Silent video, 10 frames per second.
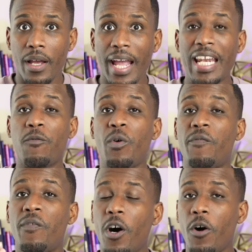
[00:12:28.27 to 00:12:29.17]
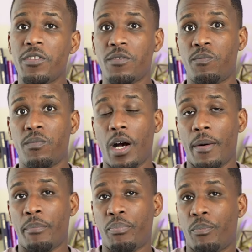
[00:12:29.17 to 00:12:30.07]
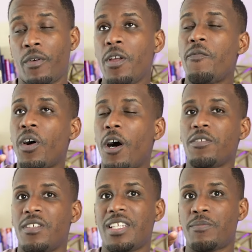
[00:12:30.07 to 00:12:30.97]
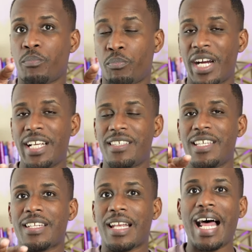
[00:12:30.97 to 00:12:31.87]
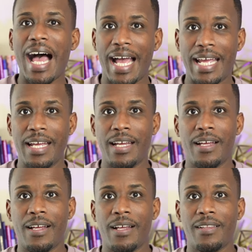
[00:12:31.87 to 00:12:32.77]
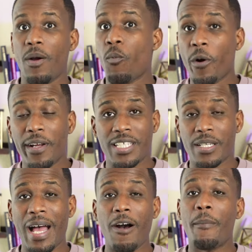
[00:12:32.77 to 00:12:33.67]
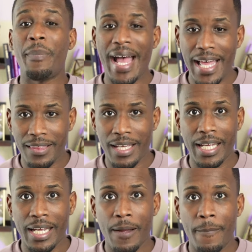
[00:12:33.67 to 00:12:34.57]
And if we fall, to, if we fall to this, prey to this lie that work is somehow a bad thing,